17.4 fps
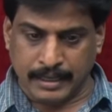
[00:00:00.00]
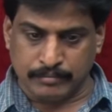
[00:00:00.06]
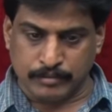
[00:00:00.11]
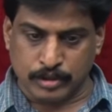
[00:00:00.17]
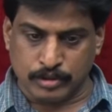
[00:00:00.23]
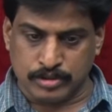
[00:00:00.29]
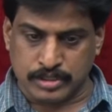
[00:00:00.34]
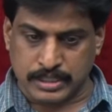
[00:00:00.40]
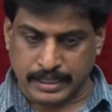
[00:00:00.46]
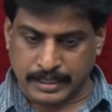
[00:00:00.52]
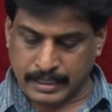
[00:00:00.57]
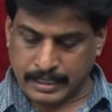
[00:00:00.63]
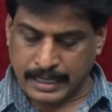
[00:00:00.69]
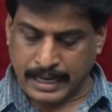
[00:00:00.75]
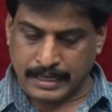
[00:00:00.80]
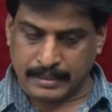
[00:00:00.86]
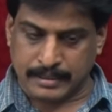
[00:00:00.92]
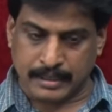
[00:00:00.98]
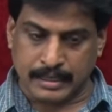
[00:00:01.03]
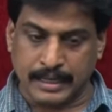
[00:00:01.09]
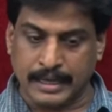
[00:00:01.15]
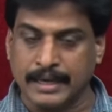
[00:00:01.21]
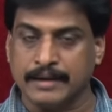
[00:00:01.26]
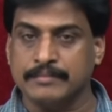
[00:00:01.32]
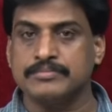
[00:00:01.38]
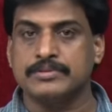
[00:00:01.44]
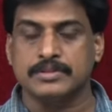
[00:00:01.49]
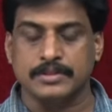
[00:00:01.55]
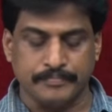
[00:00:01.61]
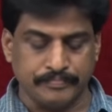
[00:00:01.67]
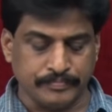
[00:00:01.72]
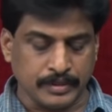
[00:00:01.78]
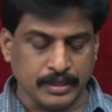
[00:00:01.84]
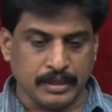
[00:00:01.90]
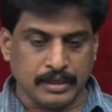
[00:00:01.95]
I am using cat names
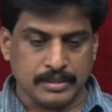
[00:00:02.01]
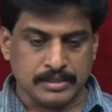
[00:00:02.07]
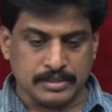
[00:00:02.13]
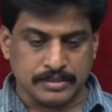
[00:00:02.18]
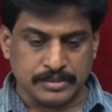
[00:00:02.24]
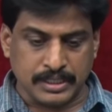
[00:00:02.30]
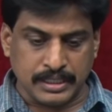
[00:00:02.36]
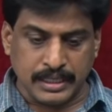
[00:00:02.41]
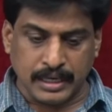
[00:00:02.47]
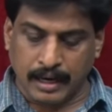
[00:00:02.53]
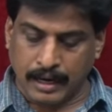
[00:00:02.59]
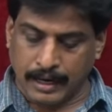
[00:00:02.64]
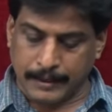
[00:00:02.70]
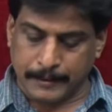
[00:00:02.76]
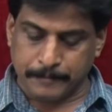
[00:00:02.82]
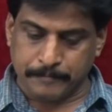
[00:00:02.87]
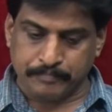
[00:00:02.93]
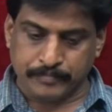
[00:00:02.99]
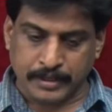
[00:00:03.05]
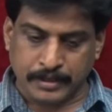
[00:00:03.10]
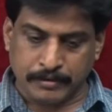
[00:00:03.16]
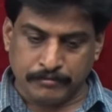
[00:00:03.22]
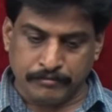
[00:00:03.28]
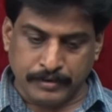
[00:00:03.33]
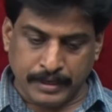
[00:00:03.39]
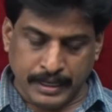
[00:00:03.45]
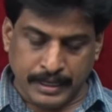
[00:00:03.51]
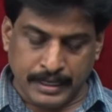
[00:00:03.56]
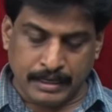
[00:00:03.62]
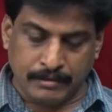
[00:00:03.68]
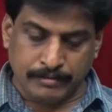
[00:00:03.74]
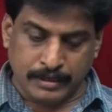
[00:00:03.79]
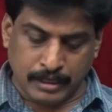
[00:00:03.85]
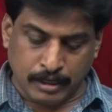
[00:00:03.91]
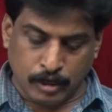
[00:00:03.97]
str
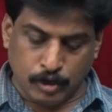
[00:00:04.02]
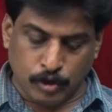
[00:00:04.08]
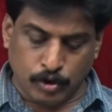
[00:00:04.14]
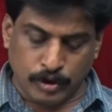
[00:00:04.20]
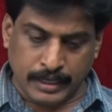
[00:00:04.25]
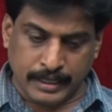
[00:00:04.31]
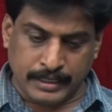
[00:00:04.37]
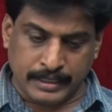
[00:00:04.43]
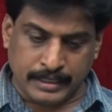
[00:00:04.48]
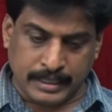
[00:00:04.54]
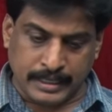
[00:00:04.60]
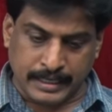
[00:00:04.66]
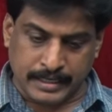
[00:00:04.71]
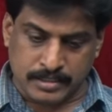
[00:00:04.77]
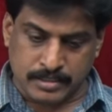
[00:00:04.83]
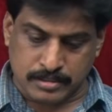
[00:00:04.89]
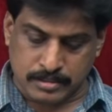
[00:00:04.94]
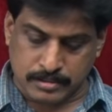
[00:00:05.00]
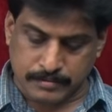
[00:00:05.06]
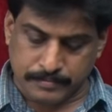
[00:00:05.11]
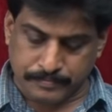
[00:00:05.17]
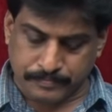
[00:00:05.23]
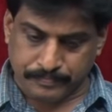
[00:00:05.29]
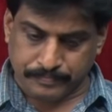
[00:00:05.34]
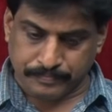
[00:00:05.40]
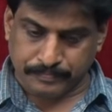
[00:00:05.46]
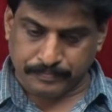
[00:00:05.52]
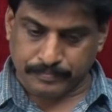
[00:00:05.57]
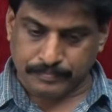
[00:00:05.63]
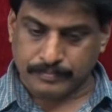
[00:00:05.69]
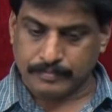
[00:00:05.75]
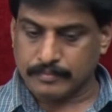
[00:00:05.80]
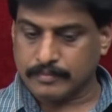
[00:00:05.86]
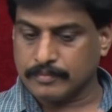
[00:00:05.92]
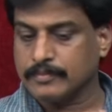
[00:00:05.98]
wherever lowercase
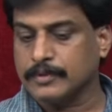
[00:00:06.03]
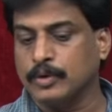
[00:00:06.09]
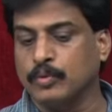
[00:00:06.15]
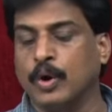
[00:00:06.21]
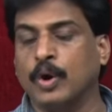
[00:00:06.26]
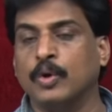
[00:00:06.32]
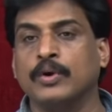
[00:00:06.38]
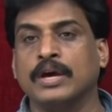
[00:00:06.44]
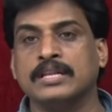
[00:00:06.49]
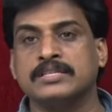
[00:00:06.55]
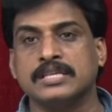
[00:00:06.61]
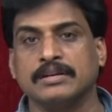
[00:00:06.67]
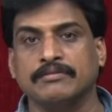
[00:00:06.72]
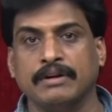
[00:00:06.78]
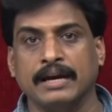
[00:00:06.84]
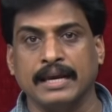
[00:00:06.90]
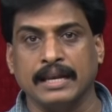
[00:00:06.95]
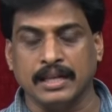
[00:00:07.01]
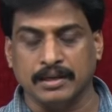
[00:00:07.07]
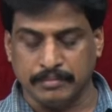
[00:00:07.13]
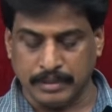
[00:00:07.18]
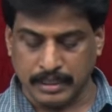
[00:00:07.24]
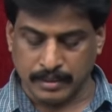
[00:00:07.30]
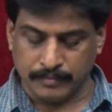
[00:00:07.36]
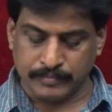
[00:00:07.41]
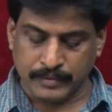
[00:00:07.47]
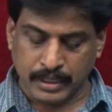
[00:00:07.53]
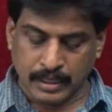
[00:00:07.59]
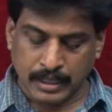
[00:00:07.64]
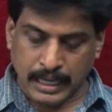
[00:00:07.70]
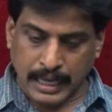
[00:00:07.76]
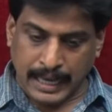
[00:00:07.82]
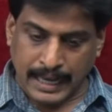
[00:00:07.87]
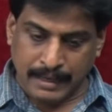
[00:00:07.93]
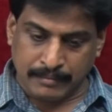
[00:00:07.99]
vowels available,
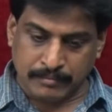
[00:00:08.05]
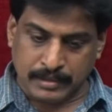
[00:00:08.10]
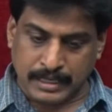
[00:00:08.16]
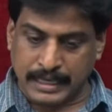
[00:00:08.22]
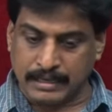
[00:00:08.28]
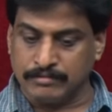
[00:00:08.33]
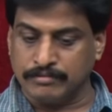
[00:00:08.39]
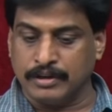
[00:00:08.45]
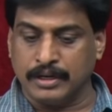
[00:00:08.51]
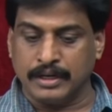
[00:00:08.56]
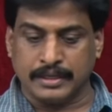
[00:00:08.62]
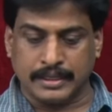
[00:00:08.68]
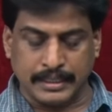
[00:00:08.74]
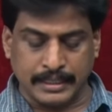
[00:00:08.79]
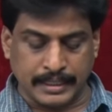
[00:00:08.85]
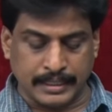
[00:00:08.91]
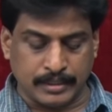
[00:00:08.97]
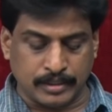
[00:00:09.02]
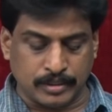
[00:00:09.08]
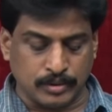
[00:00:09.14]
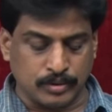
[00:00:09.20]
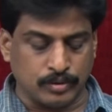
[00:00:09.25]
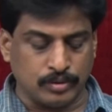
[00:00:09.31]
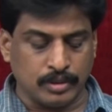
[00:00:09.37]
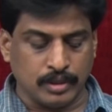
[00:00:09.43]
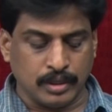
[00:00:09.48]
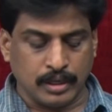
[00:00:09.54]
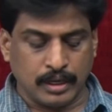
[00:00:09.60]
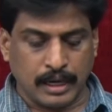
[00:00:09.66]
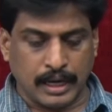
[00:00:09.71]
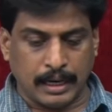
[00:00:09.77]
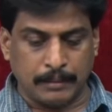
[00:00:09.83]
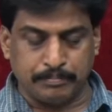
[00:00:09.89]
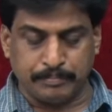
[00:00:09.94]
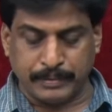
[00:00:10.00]
I am converting into
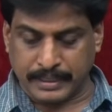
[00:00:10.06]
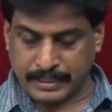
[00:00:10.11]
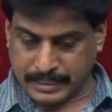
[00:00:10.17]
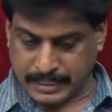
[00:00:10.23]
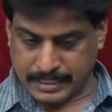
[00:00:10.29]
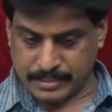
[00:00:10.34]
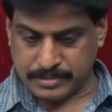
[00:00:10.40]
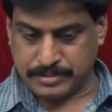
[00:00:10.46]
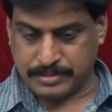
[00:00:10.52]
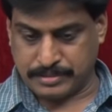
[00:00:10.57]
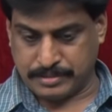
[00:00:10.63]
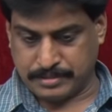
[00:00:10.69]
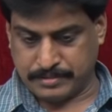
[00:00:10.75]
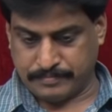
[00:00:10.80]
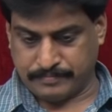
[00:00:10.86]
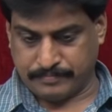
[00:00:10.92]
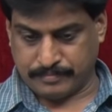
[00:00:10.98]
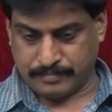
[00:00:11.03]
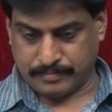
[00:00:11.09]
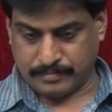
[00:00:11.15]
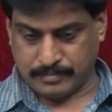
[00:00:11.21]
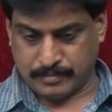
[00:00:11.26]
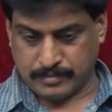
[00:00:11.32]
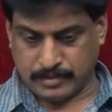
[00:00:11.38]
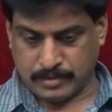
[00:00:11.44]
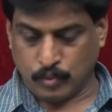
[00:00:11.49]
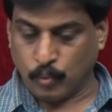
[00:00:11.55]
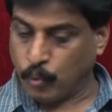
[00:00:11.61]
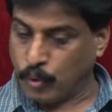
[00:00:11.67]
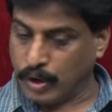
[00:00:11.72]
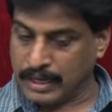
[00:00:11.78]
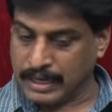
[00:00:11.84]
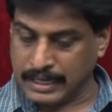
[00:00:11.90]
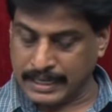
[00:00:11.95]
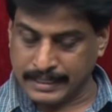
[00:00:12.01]
uppercase
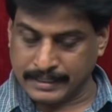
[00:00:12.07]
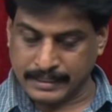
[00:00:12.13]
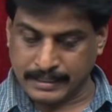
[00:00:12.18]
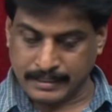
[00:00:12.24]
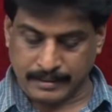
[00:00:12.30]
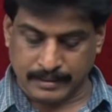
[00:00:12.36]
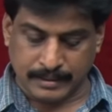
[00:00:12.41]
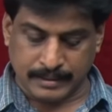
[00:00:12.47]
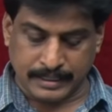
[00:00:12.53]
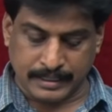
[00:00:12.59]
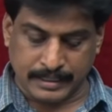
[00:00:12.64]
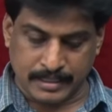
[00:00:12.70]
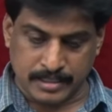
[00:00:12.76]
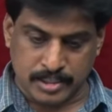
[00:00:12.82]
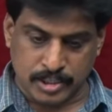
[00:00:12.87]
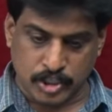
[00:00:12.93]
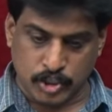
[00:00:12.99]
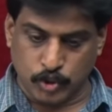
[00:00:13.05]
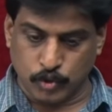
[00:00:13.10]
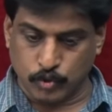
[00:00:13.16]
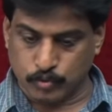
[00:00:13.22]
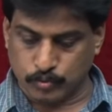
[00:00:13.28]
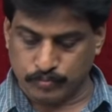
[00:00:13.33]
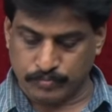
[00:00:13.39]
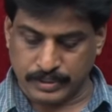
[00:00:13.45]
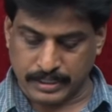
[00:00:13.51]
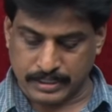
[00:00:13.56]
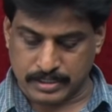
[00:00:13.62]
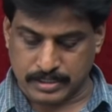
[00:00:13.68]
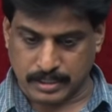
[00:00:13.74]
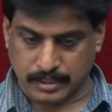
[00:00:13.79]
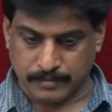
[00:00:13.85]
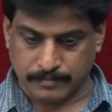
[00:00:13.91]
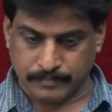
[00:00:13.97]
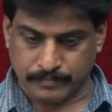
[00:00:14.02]
one letter, that is U, that's
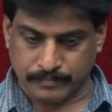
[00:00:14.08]
all.